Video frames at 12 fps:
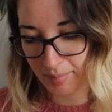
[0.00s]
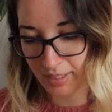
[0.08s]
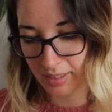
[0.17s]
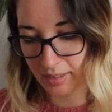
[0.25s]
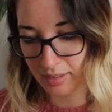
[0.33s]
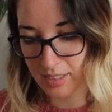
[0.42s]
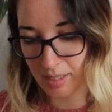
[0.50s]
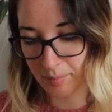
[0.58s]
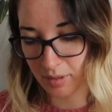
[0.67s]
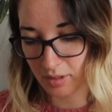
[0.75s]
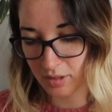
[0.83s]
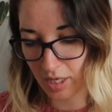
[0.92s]
making a
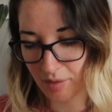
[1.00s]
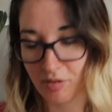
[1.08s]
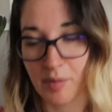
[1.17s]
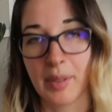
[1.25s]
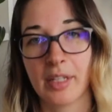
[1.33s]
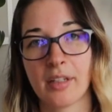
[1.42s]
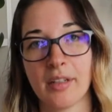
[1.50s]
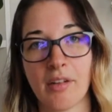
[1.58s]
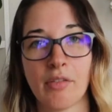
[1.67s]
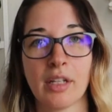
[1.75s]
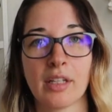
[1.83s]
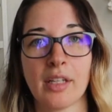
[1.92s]
summer top from it, it
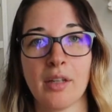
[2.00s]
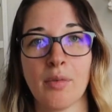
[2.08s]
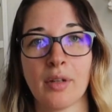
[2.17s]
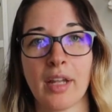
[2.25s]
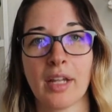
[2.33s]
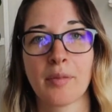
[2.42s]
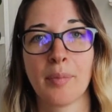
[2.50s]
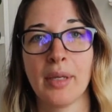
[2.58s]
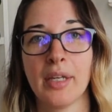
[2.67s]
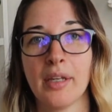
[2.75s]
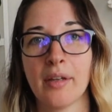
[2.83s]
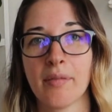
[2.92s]
definitely will not
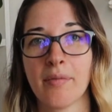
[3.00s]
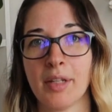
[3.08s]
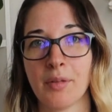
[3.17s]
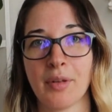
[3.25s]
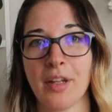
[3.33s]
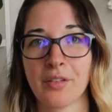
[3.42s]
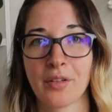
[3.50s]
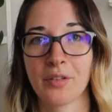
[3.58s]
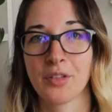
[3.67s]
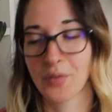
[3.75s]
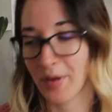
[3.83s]
go to